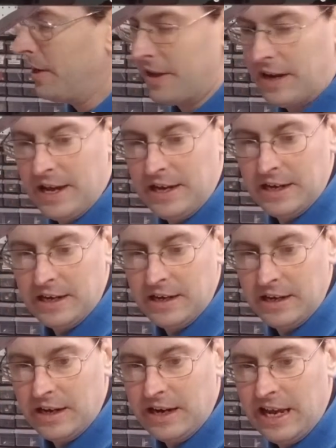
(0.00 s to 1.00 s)
that I
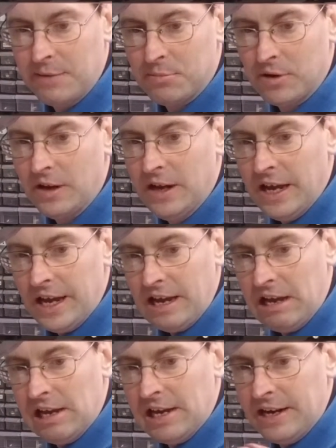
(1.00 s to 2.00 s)
can enable.
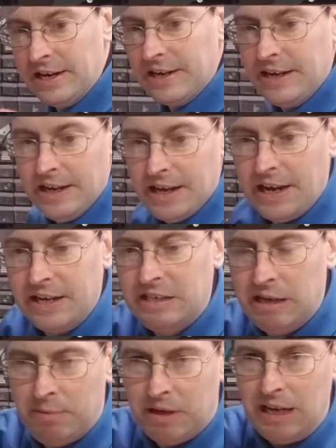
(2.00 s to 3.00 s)
And I
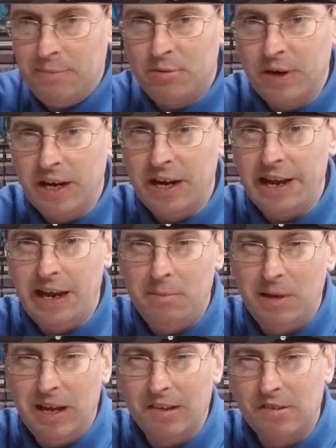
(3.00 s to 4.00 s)
typically print in
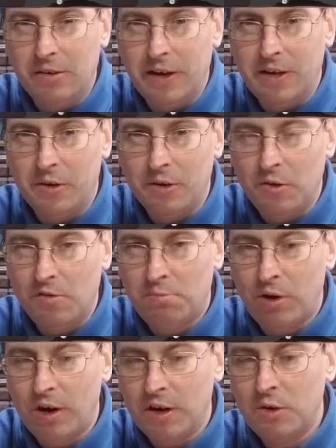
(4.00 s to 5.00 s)
ABS, so I don't use
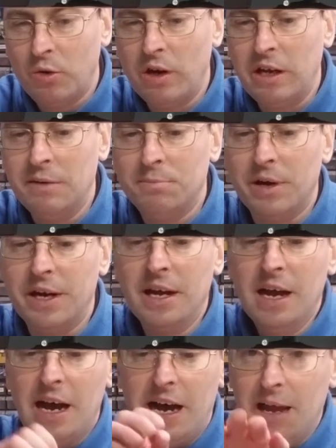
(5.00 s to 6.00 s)
part cooling, but
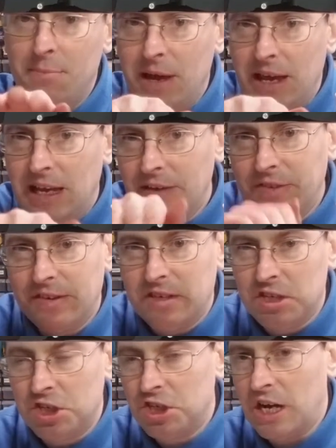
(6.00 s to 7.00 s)
I may give this
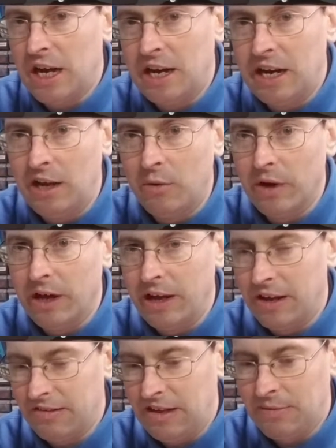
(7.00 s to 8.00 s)
a shot anyway.
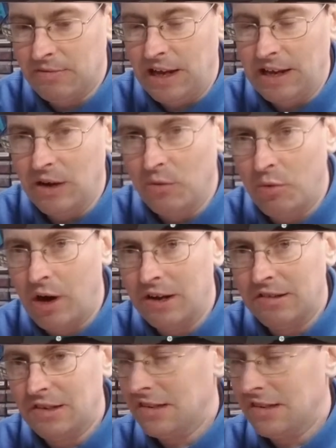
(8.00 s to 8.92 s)
It seems like it wants to